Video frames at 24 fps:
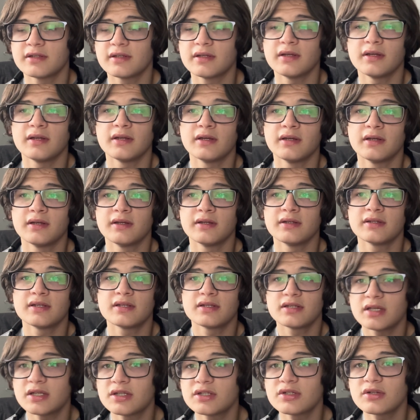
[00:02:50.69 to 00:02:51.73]
The
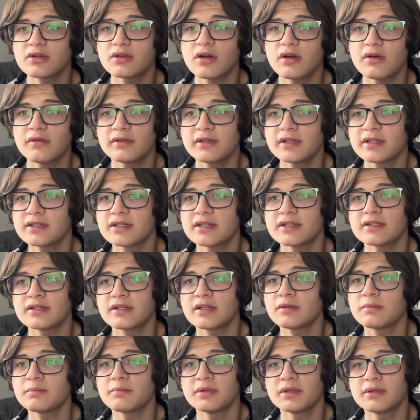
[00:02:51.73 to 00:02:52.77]
central conflict is
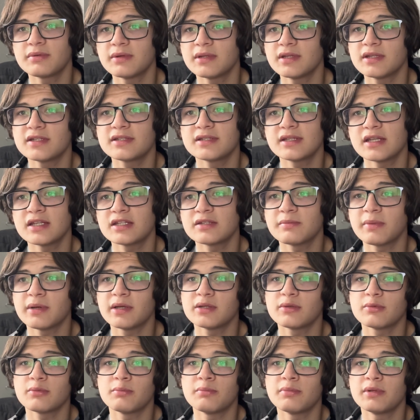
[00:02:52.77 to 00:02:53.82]
not between states but
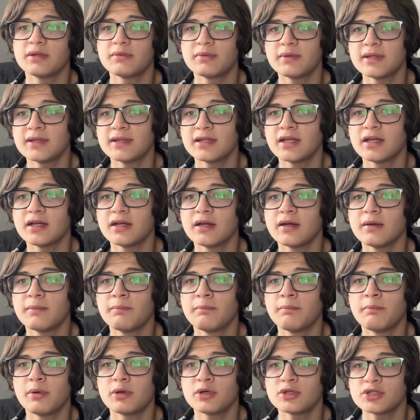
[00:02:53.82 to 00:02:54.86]
between the
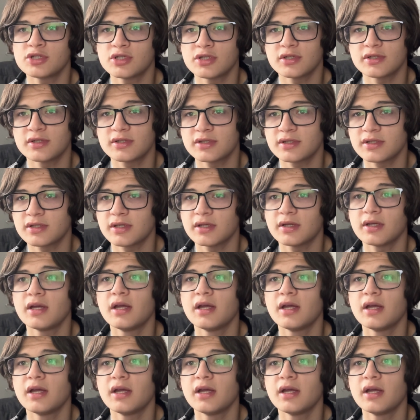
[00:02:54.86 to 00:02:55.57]
bourgeois